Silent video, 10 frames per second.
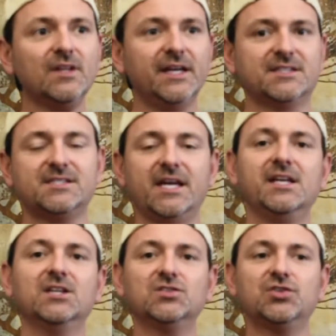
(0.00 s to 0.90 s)
It
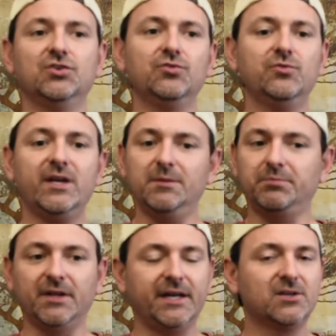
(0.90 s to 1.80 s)
stayed in tune, it
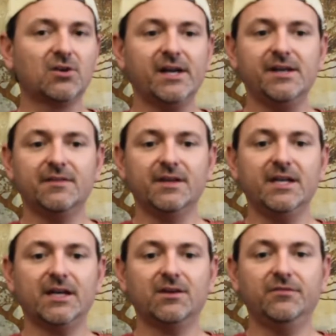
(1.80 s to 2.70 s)
played great, the
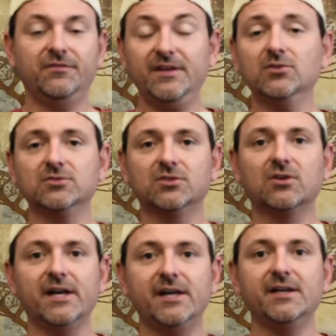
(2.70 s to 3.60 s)
neck felt
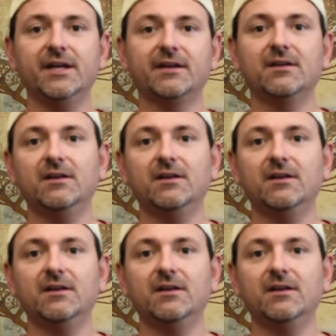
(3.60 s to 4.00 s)
great, it